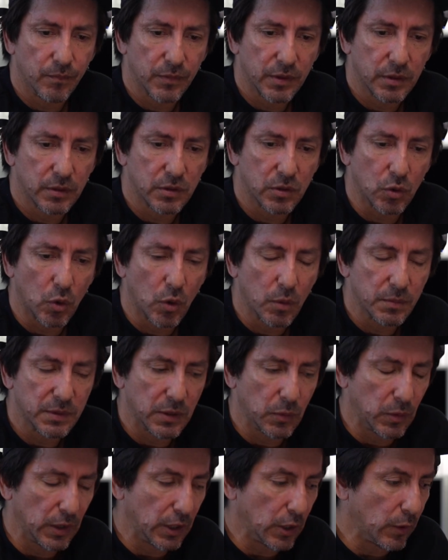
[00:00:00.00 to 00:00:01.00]
storms
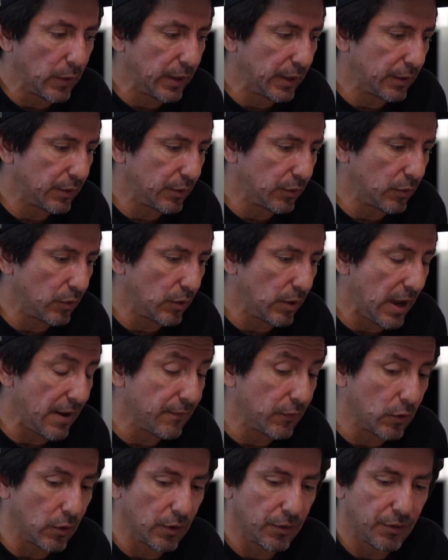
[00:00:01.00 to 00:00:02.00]
that we're going through or
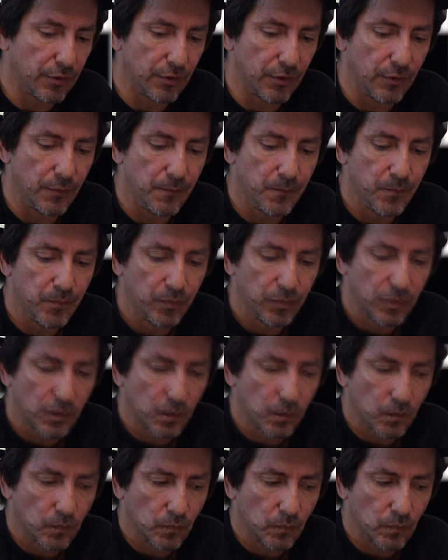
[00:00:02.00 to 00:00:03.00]
have gone through,
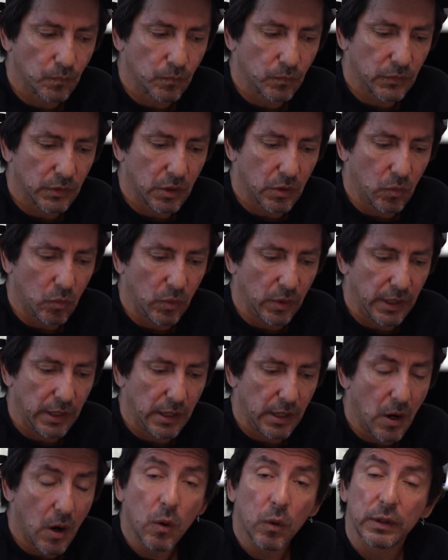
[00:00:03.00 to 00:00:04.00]
we
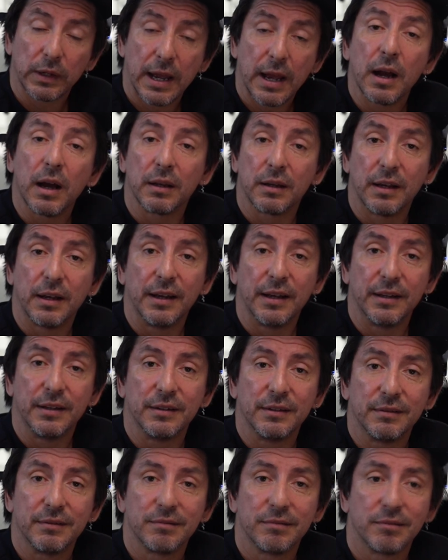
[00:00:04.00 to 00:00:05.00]
hold out
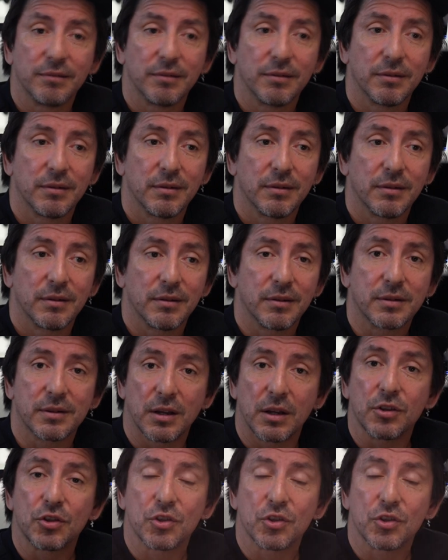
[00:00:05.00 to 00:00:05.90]
and the sun